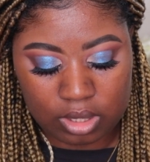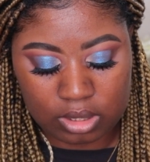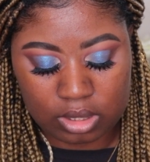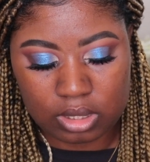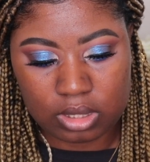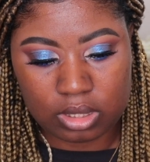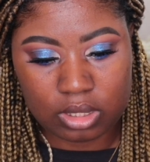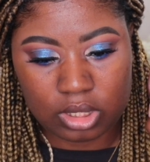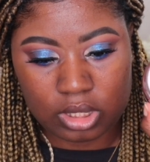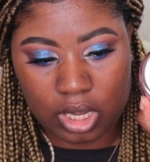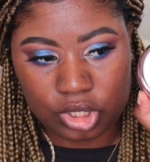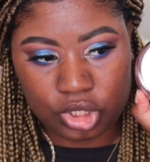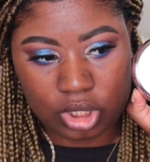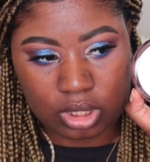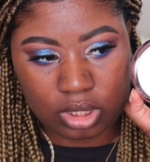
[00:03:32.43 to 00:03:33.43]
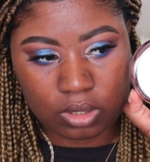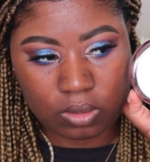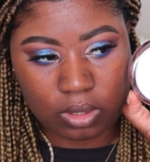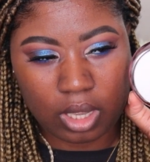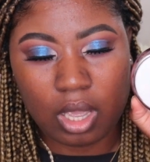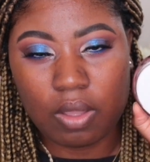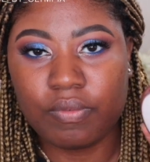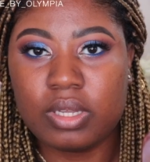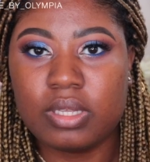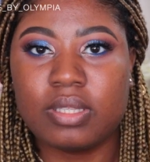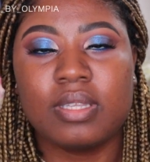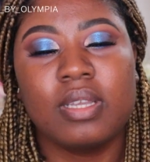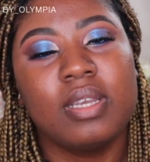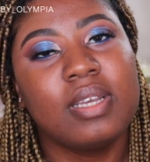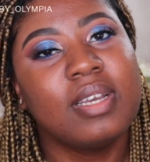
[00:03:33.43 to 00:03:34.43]
This is the Tatcha Silk
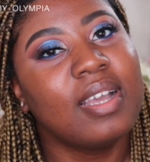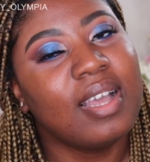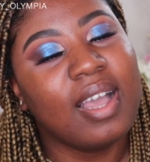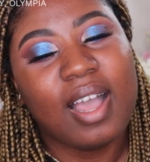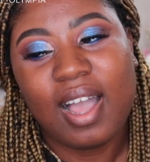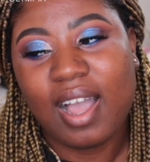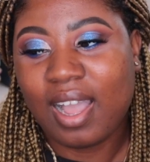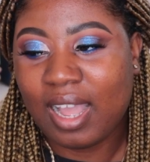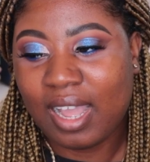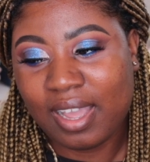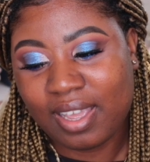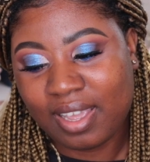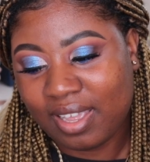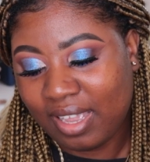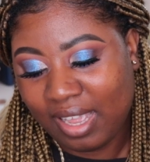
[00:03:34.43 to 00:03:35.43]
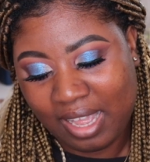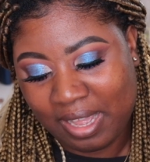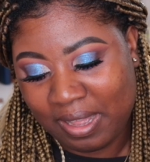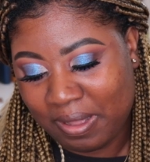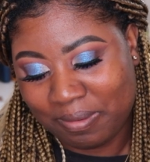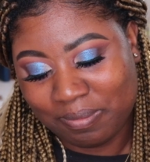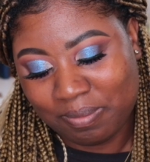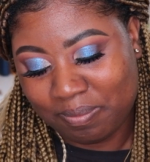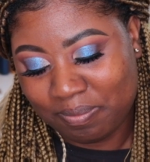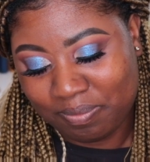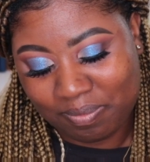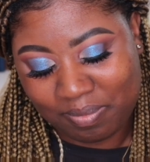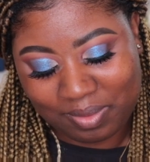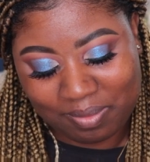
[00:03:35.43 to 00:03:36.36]
Canvas. I am